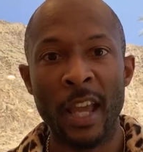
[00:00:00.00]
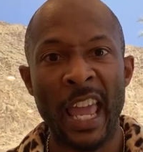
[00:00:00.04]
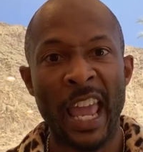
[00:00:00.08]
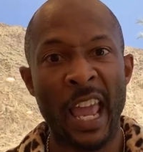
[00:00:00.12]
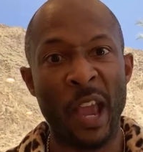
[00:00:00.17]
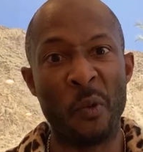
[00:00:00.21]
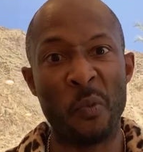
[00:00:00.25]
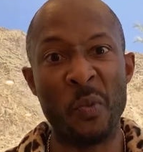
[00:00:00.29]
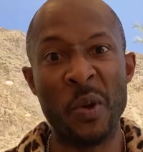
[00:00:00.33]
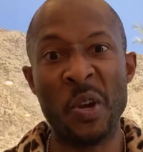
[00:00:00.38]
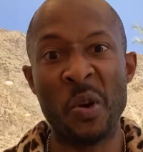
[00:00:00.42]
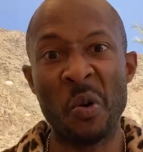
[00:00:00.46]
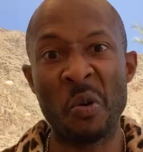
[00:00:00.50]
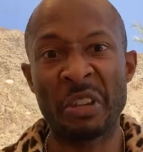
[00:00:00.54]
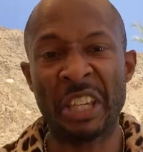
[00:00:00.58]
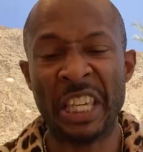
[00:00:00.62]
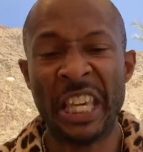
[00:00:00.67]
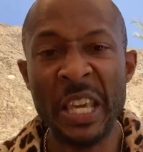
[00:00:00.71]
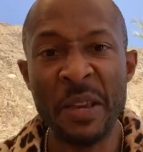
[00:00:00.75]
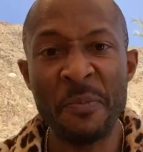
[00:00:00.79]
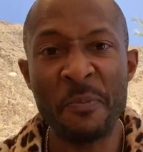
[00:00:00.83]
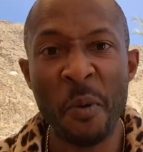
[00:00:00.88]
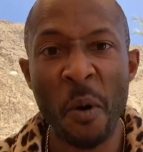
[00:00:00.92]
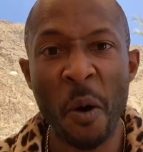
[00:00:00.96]
and we're going to
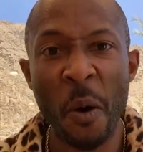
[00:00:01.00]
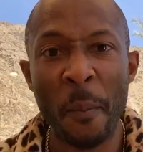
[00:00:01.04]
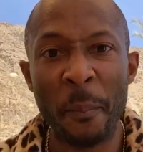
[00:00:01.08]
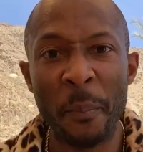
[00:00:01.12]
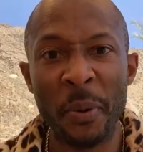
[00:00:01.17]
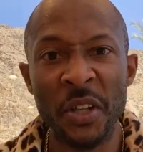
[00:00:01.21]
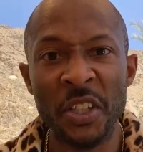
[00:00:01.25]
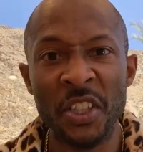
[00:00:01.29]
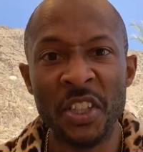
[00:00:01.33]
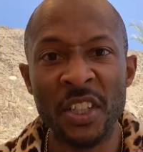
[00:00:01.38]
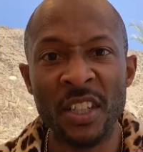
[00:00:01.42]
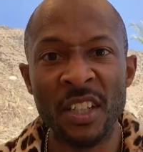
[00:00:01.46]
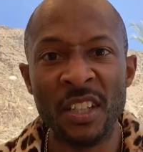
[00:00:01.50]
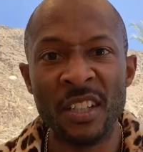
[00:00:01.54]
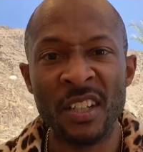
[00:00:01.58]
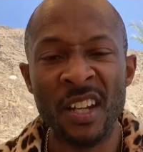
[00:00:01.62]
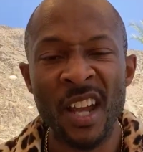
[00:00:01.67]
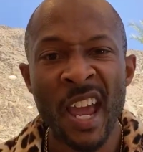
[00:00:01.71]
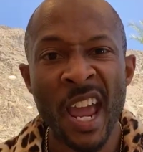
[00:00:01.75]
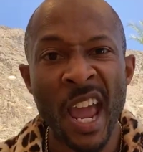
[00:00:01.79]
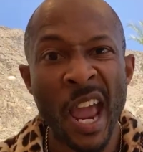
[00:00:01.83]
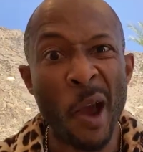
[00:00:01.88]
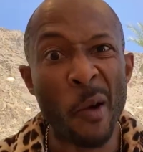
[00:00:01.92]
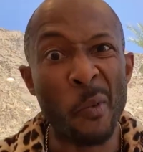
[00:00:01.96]
keep on pushing,
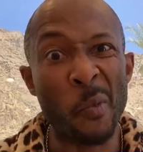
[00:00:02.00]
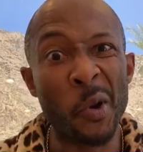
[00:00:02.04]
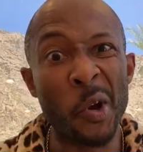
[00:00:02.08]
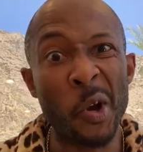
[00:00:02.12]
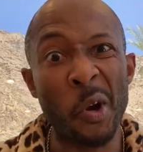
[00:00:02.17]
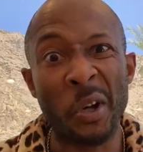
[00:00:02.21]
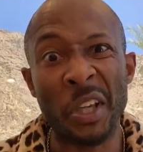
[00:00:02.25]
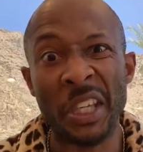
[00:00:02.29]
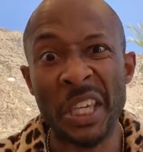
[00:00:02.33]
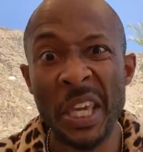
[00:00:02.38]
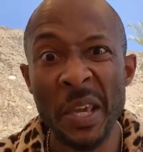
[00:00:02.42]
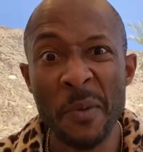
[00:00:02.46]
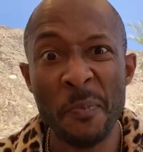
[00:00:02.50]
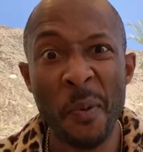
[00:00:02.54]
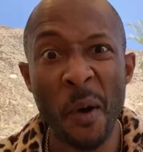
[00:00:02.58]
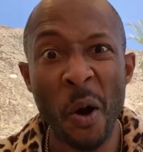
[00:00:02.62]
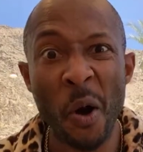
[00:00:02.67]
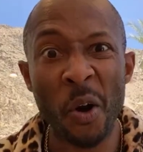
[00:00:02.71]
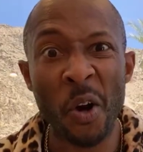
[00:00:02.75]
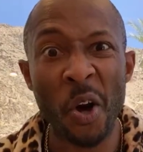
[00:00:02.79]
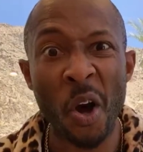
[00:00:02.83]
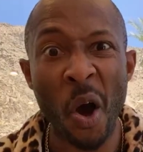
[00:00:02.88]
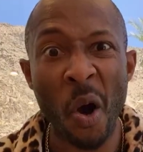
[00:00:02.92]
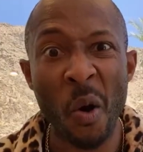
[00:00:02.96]
and we're going to keep
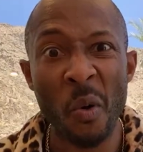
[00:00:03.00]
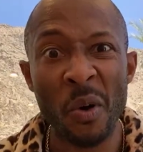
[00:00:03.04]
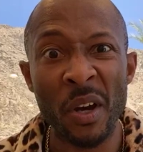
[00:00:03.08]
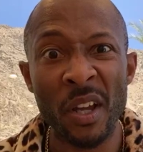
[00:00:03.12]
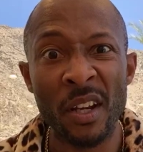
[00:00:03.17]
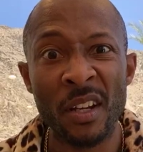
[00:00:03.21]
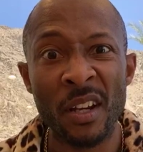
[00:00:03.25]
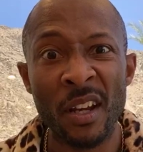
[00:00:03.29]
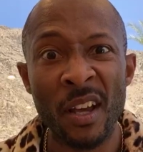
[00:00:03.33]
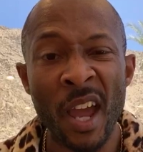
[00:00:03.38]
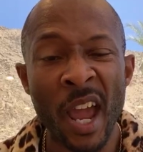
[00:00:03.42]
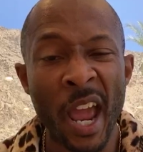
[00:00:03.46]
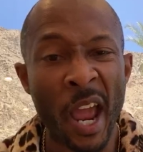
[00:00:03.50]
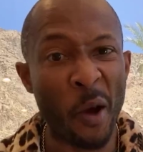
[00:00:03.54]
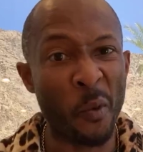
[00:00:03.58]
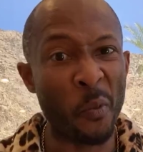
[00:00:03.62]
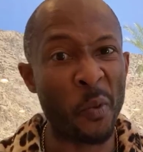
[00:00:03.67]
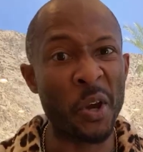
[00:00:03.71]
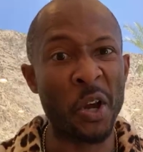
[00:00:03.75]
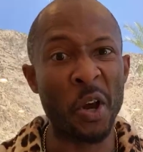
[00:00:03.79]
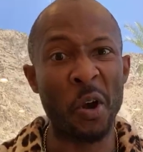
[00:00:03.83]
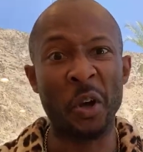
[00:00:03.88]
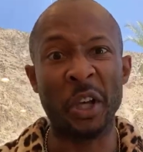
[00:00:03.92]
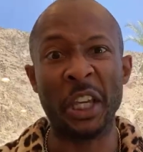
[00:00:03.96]
on going, and
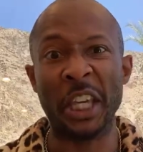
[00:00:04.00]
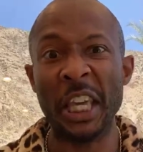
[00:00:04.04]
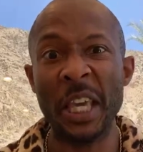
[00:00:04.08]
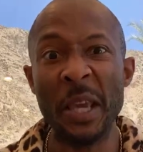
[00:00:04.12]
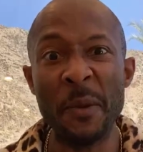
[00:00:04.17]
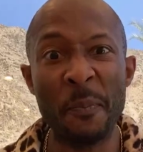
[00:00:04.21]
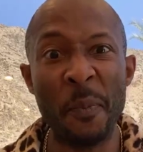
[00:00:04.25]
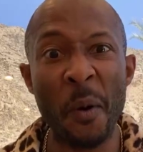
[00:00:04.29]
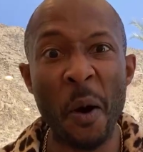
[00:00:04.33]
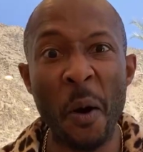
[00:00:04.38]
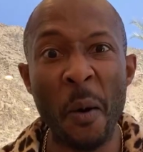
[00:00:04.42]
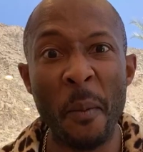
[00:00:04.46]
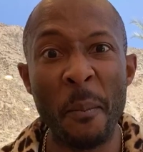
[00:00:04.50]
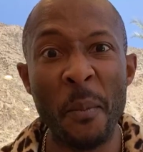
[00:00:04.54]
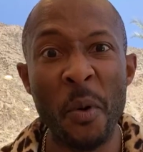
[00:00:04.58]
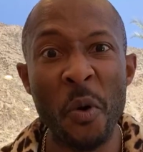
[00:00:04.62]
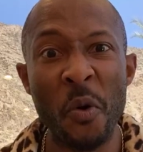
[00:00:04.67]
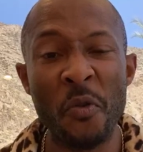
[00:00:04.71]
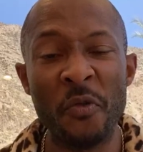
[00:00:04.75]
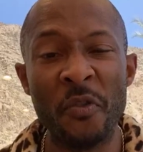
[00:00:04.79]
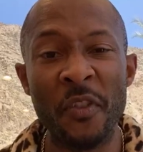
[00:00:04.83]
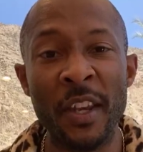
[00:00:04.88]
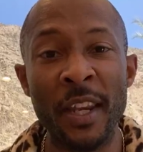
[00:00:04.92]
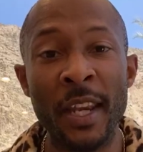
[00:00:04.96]
we're going to keep on
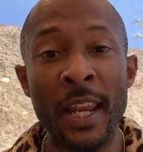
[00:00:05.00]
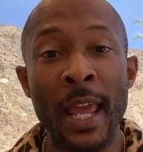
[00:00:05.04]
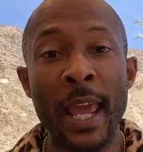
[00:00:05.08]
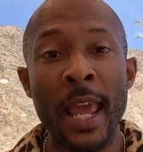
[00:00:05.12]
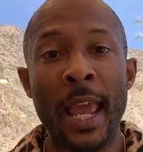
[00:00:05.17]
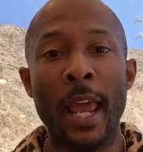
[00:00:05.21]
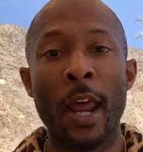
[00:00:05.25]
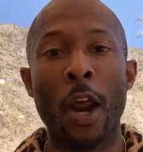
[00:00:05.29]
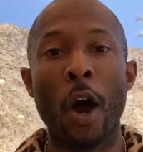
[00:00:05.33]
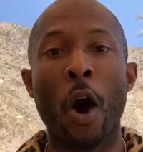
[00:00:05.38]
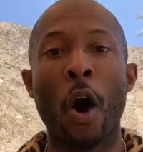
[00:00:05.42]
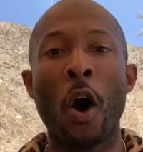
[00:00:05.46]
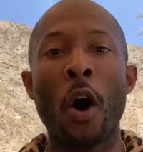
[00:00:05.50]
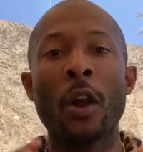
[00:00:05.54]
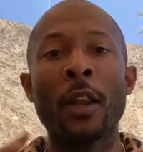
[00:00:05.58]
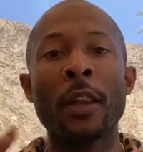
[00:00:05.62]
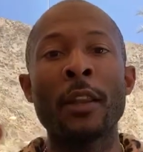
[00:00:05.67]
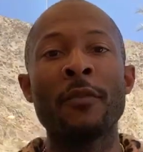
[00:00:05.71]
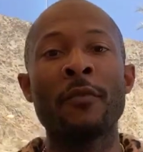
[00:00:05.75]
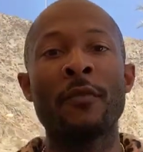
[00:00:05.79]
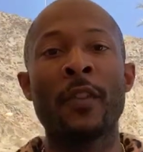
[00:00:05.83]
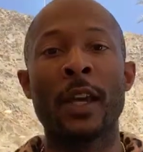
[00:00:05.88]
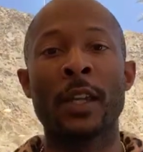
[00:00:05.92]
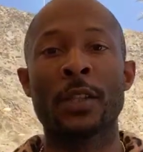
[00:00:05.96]
moving. And all
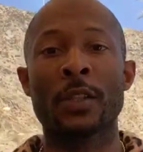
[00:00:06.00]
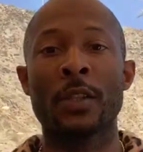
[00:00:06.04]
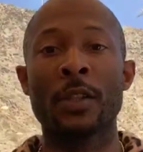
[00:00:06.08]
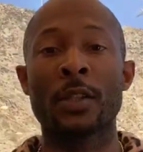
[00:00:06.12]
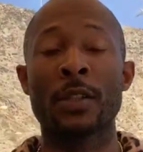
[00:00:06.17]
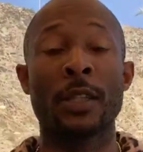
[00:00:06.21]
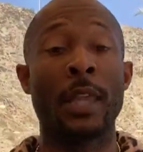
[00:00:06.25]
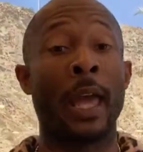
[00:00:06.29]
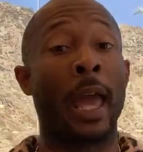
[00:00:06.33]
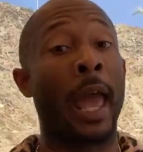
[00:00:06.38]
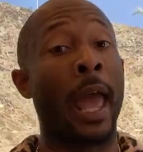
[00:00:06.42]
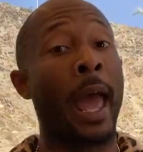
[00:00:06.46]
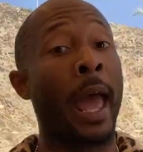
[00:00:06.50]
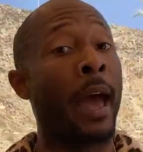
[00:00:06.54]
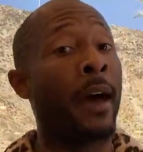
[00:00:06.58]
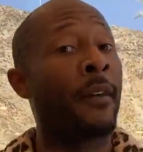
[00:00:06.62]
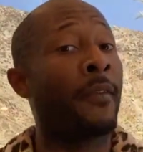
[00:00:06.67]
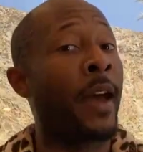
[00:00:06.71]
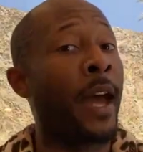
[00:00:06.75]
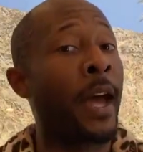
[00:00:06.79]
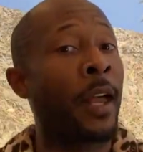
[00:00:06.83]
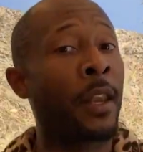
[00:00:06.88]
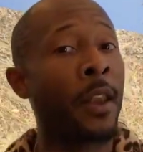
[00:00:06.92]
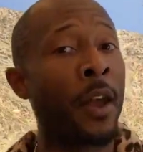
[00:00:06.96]
investors that have
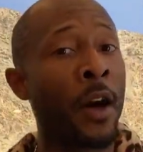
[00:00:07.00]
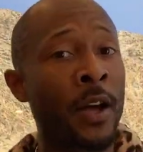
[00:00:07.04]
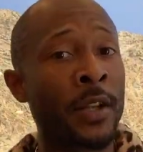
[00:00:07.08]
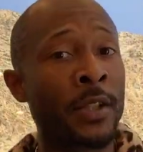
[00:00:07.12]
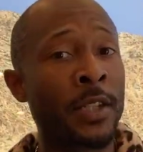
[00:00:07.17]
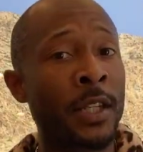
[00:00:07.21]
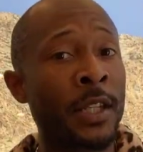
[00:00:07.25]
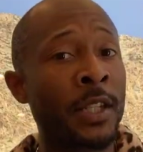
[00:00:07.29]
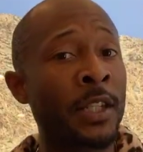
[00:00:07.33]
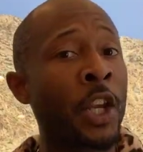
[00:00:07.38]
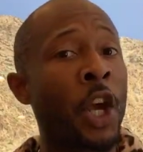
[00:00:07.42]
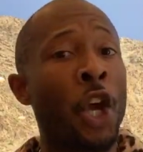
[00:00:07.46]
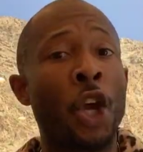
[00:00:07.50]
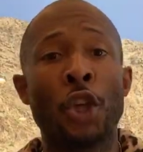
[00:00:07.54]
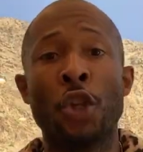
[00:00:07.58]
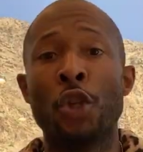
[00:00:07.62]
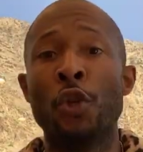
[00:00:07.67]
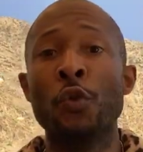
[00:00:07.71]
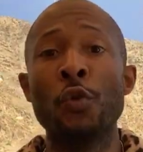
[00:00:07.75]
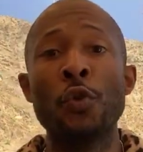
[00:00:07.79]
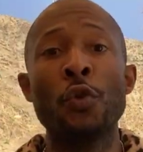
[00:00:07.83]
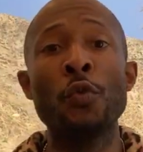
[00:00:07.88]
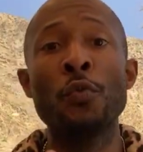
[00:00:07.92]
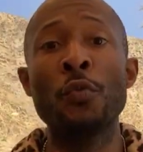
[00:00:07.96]
had losses,
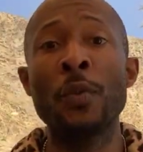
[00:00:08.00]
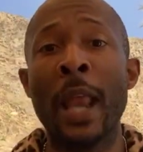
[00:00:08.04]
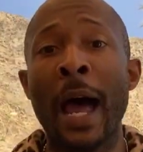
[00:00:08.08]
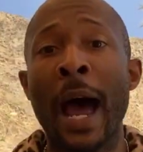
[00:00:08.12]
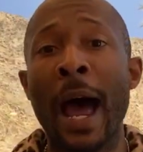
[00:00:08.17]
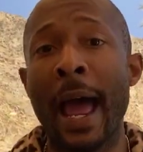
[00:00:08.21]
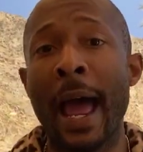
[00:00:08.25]
you do not